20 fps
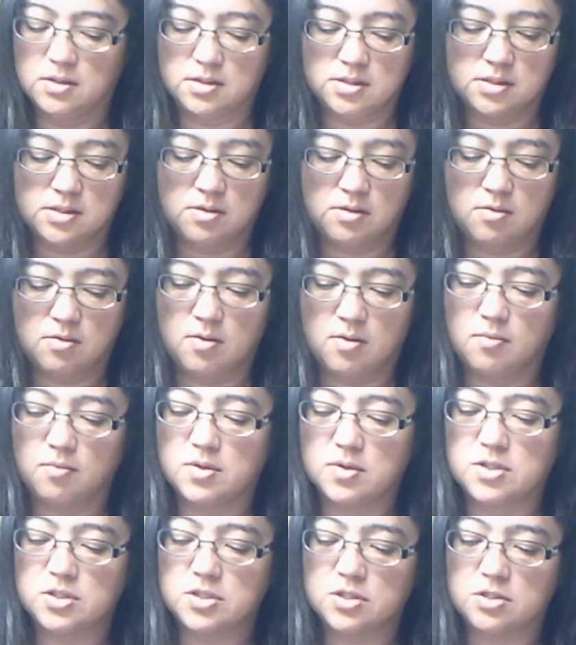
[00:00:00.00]
So I want
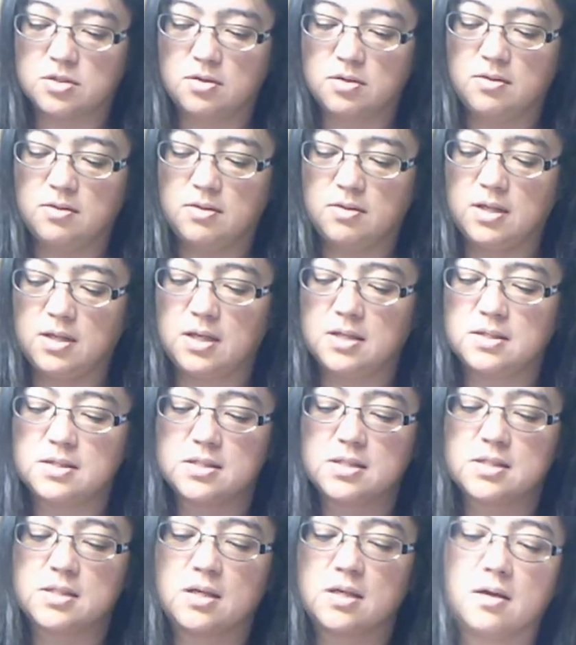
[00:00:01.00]
to show you the
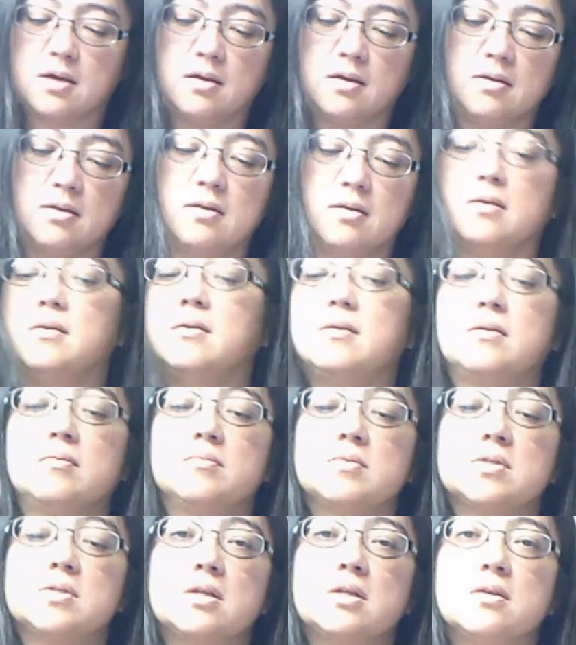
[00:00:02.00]
inside.
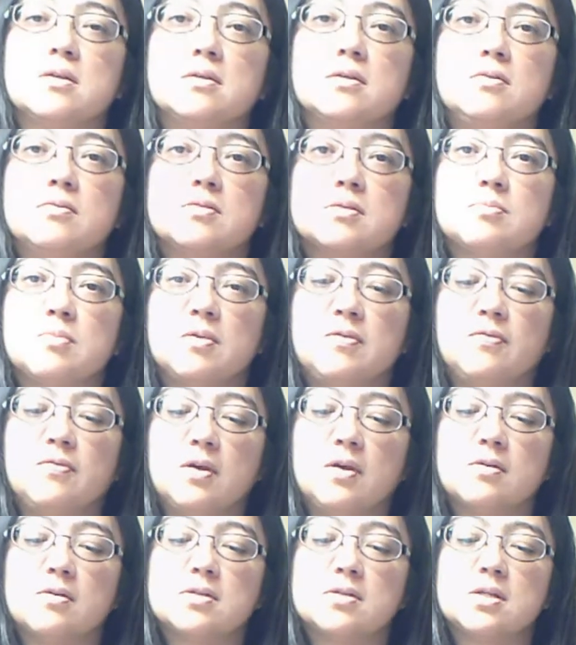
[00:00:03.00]
Just going to use my
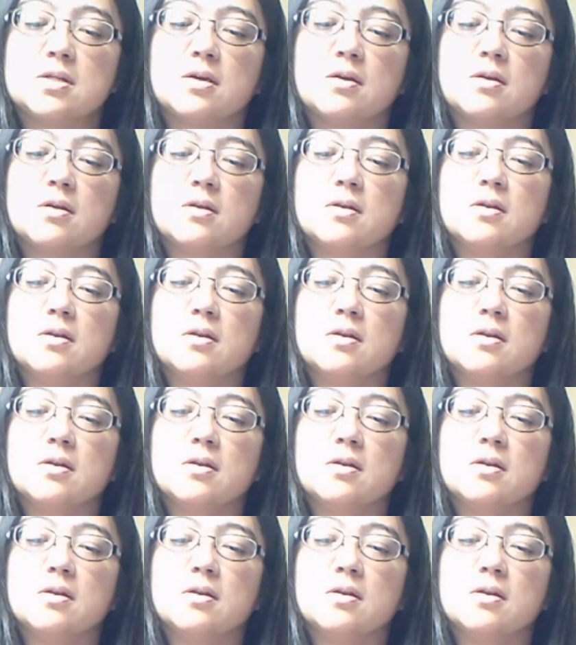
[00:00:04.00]
fingers here